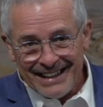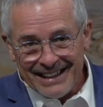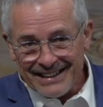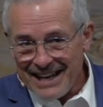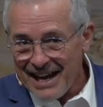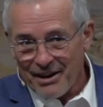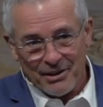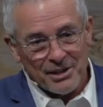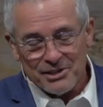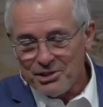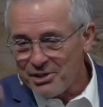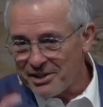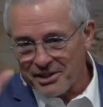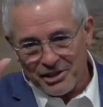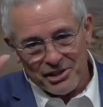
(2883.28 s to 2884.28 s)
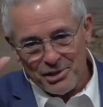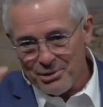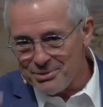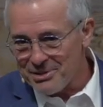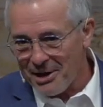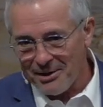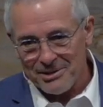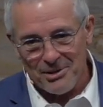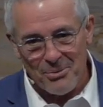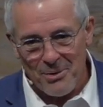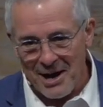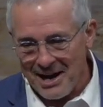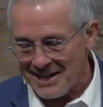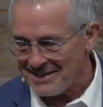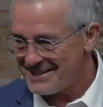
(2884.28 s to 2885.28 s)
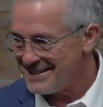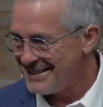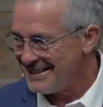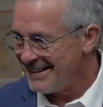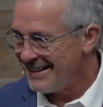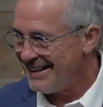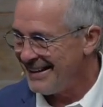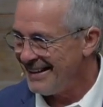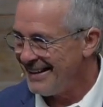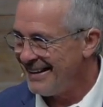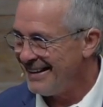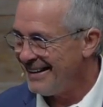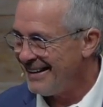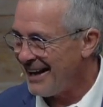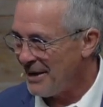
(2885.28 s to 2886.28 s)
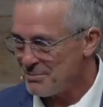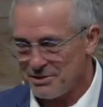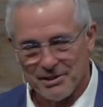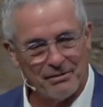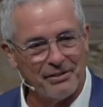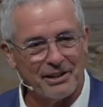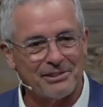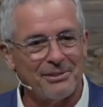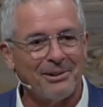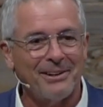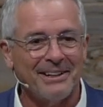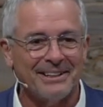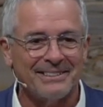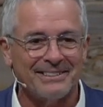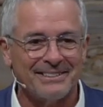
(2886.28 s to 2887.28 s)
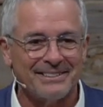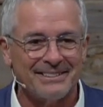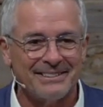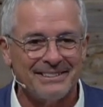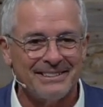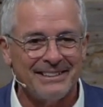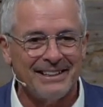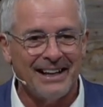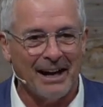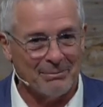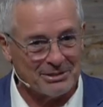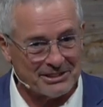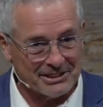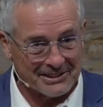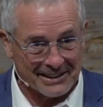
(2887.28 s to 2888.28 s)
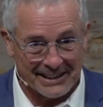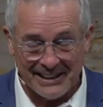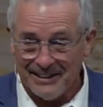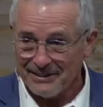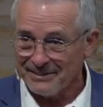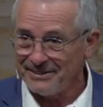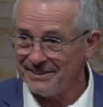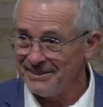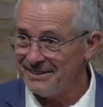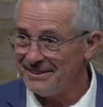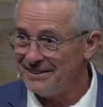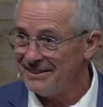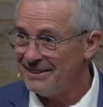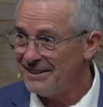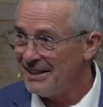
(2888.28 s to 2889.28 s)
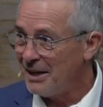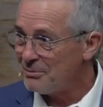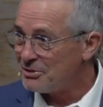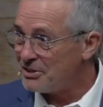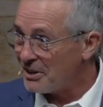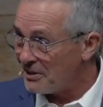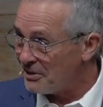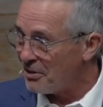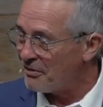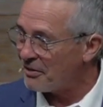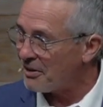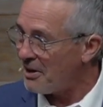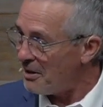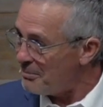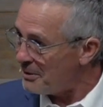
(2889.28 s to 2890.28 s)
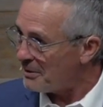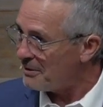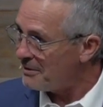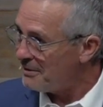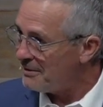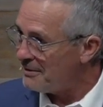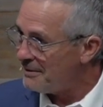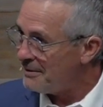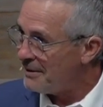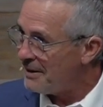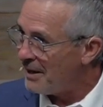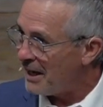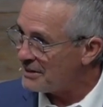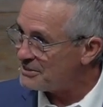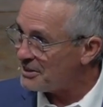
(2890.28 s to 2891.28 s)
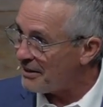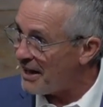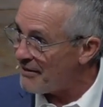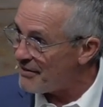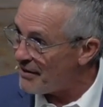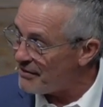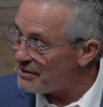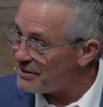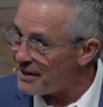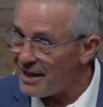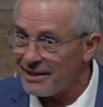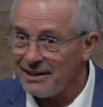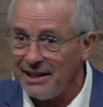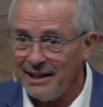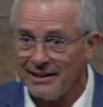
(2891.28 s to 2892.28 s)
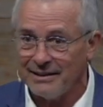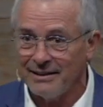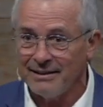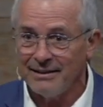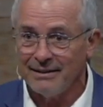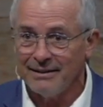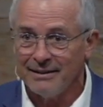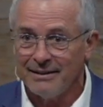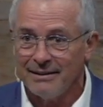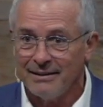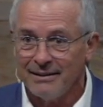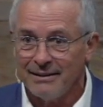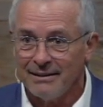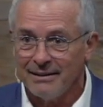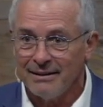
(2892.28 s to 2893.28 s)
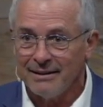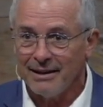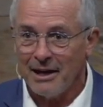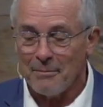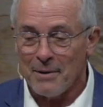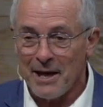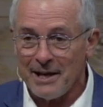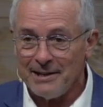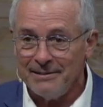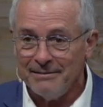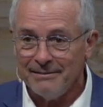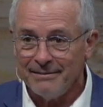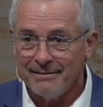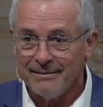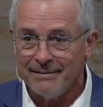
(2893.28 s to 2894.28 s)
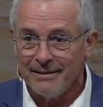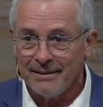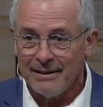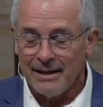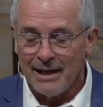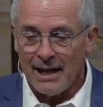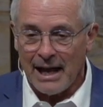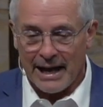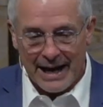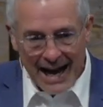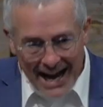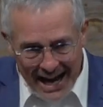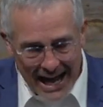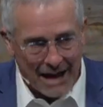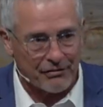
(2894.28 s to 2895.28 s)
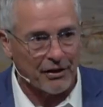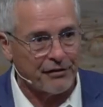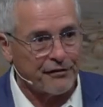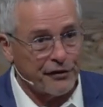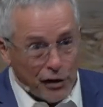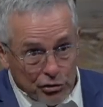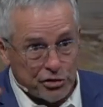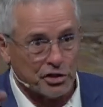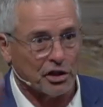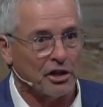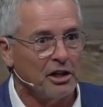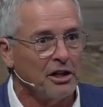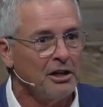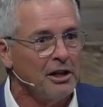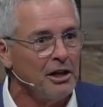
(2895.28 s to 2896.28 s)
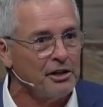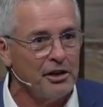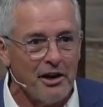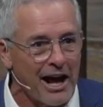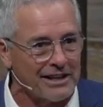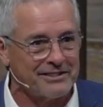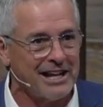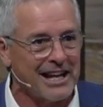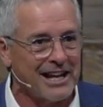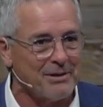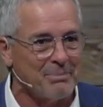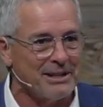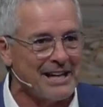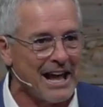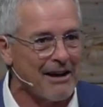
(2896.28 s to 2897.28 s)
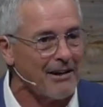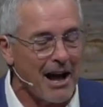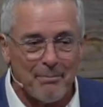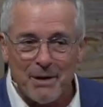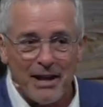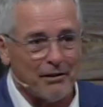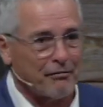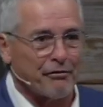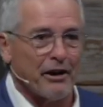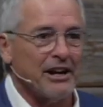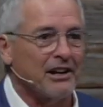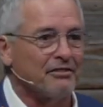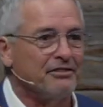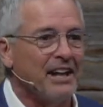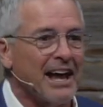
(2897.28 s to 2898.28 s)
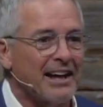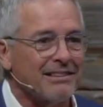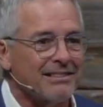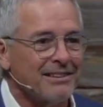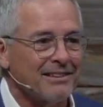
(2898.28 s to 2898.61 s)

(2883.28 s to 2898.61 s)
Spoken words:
Now, you can accuse all you want. I'm still victorious. I'm still healed. I'm still an overcomer. I still have everything I need. Amen? And I have a future. You're not taking me down. I'm not afraid of death.